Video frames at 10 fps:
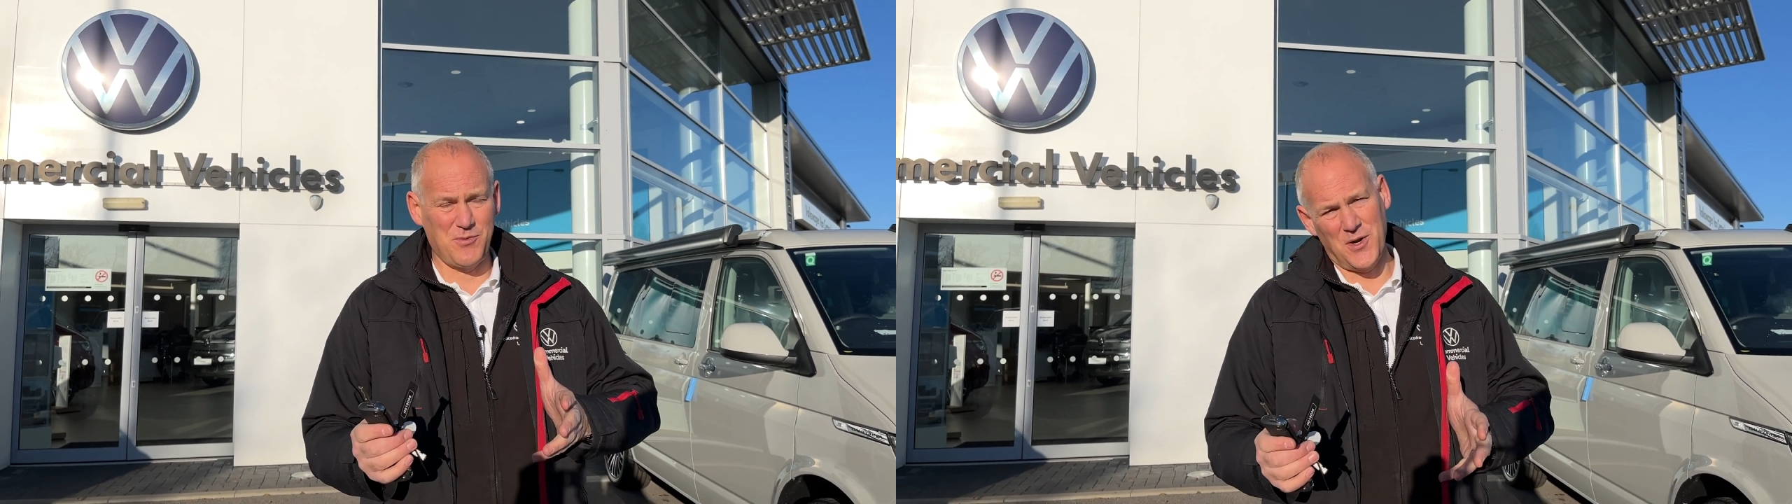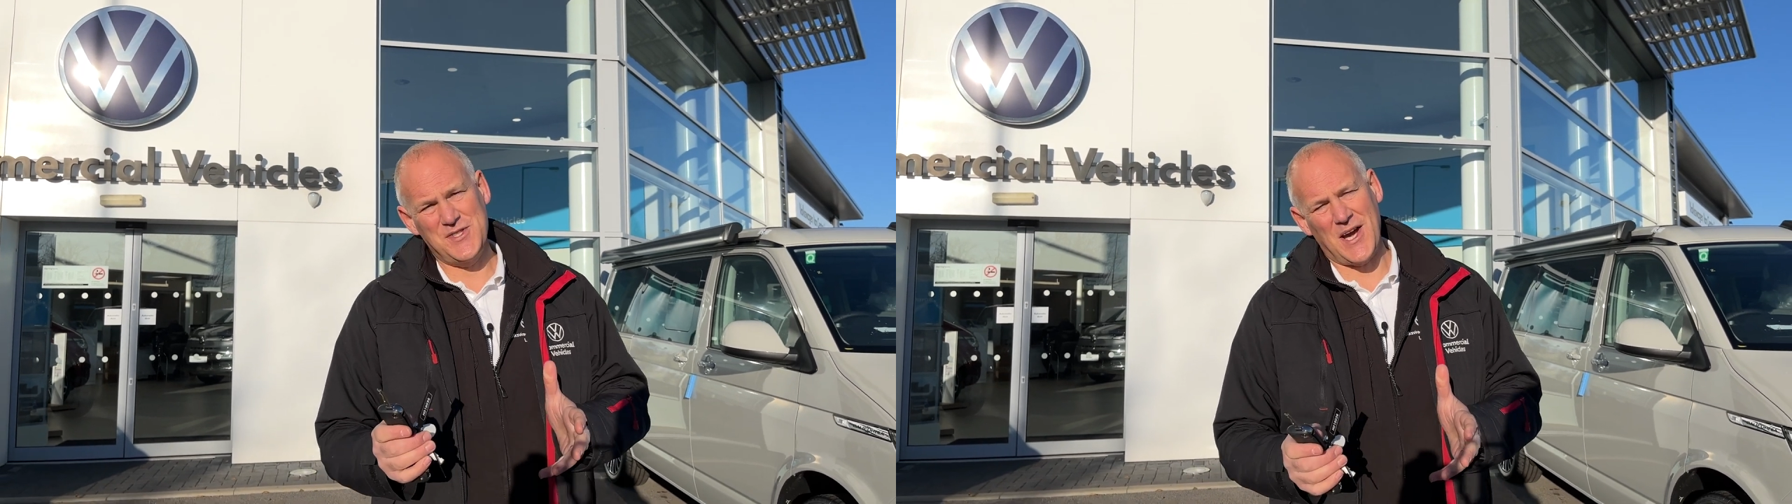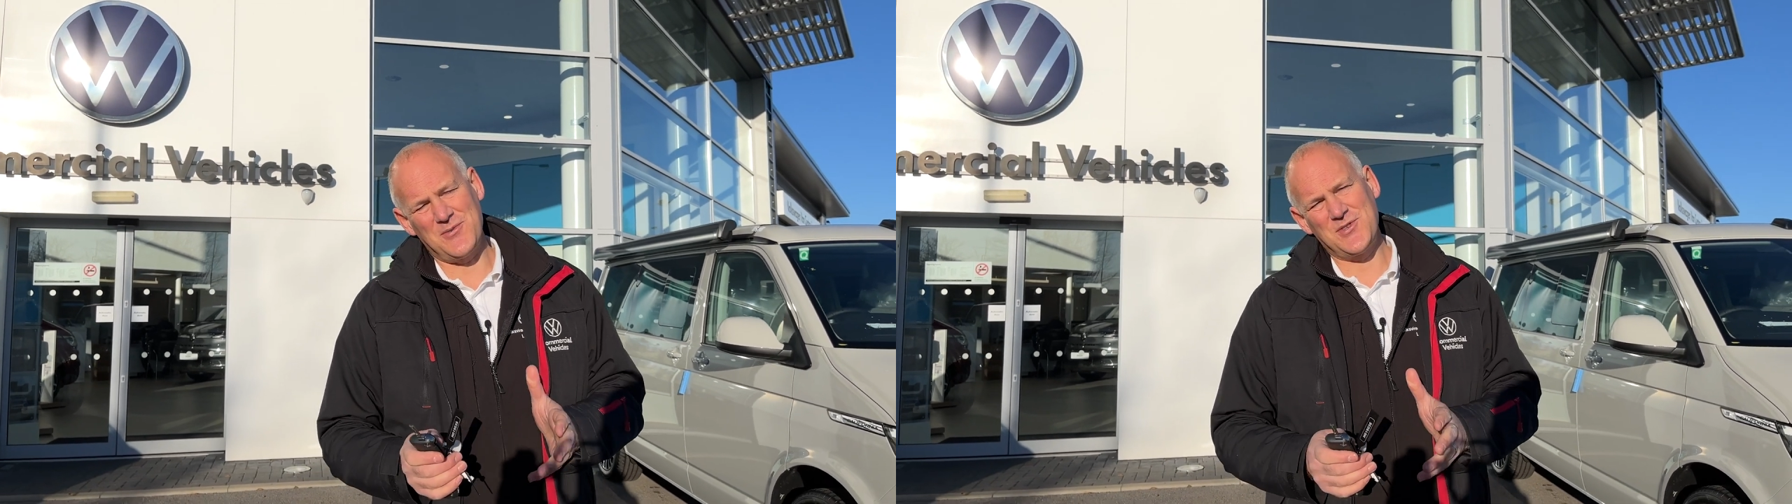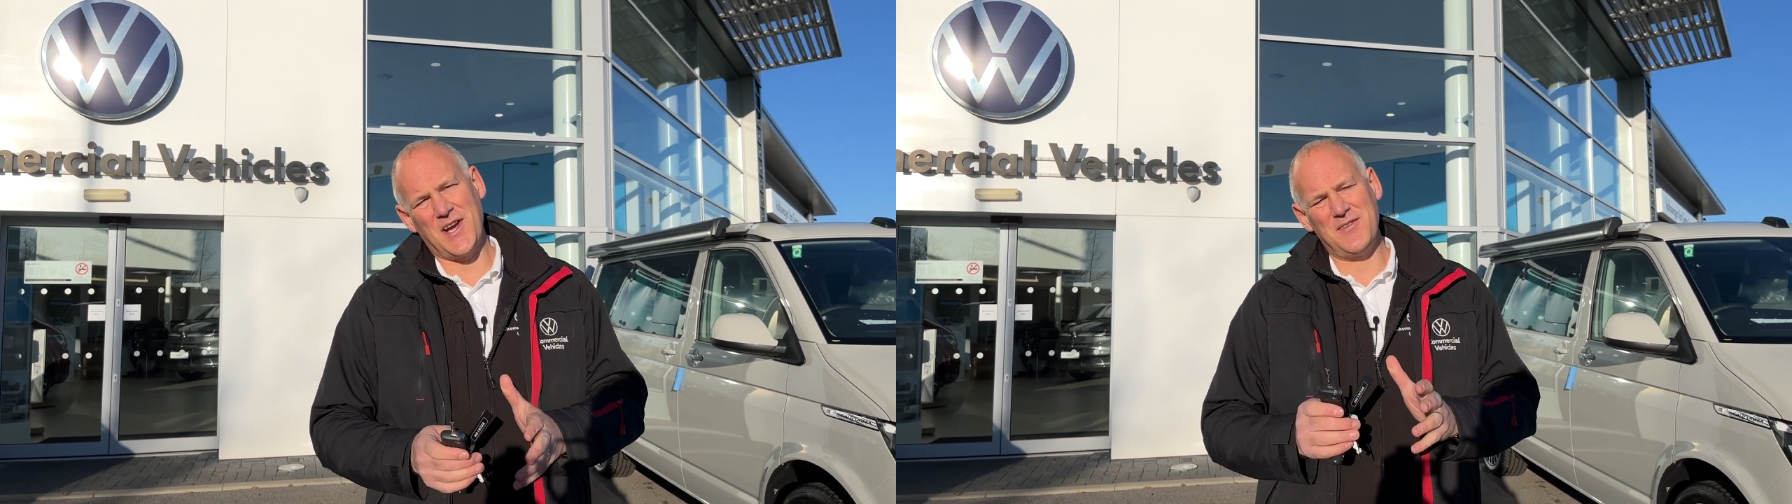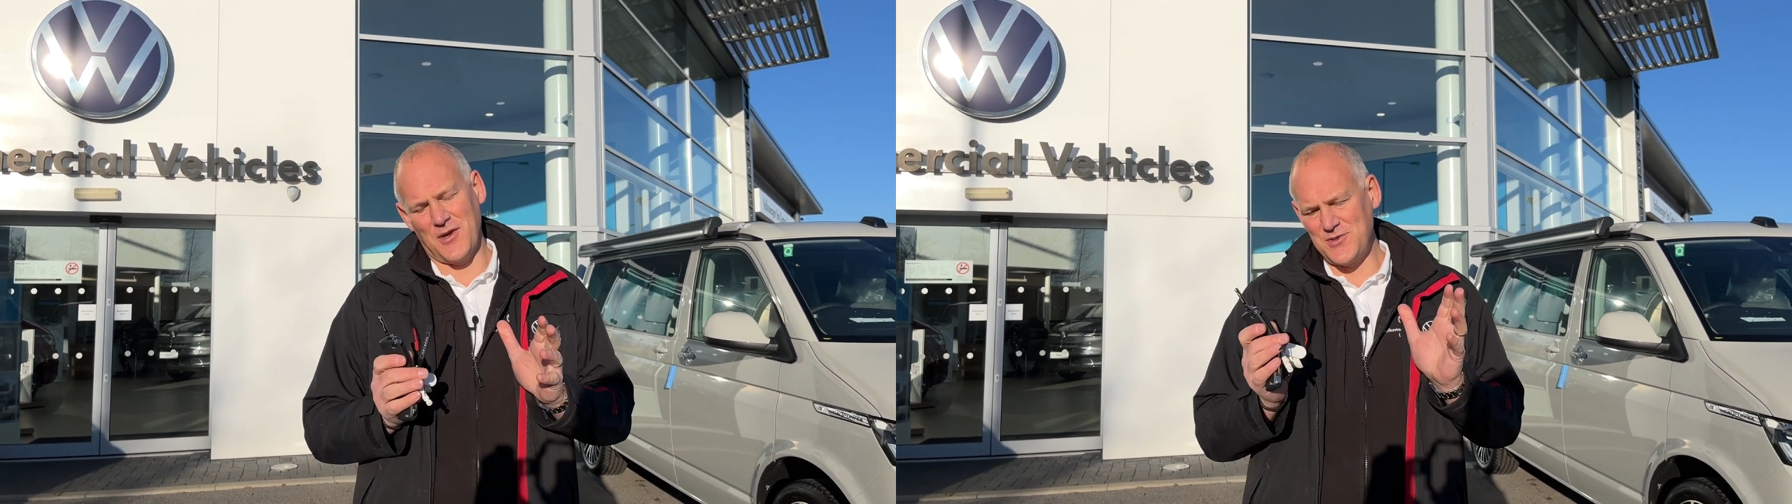point out
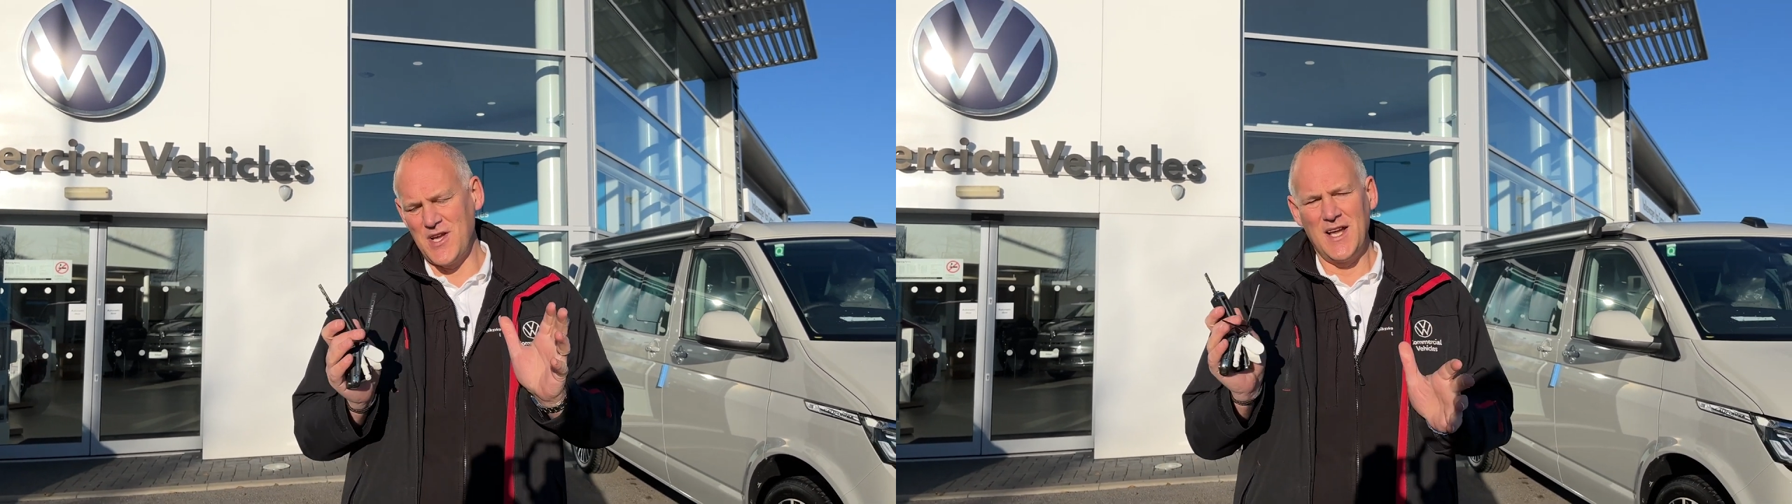today those